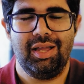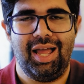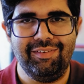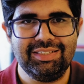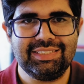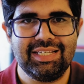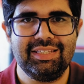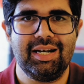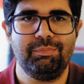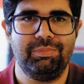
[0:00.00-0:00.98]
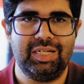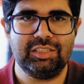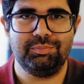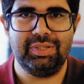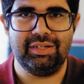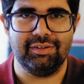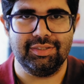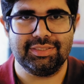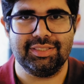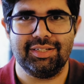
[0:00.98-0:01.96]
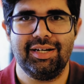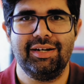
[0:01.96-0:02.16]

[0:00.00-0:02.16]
Having said that, please be realistic.